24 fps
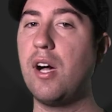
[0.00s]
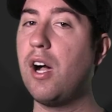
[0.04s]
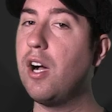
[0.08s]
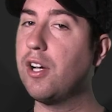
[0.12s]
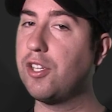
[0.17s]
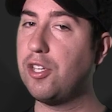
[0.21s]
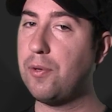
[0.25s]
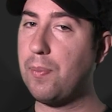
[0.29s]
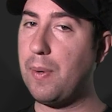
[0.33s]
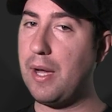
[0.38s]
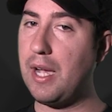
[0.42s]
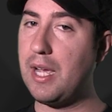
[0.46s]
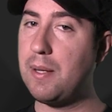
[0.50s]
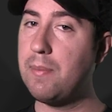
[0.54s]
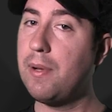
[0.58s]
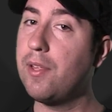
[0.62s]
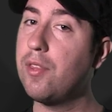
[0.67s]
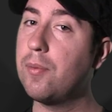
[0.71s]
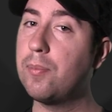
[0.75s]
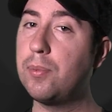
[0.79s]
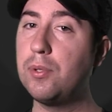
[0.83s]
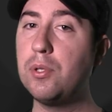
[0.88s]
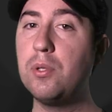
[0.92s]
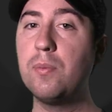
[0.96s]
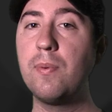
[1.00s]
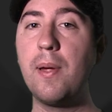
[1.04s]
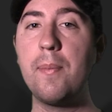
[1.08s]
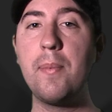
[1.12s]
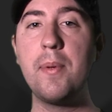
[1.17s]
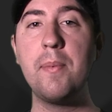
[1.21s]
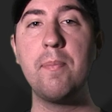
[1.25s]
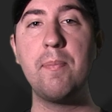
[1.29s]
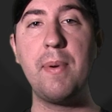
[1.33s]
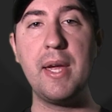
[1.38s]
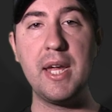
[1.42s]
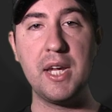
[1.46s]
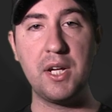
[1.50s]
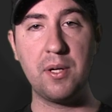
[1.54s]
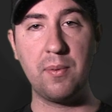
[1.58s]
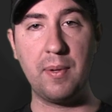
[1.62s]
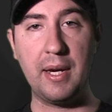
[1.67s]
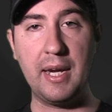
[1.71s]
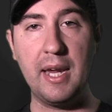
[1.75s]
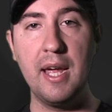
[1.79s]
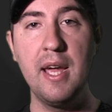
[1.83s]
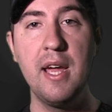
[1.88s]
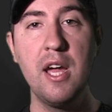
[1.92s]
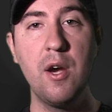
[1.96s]
occupied by the Blue Ribbon
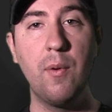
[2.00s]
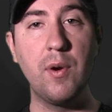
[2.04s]
Bakery,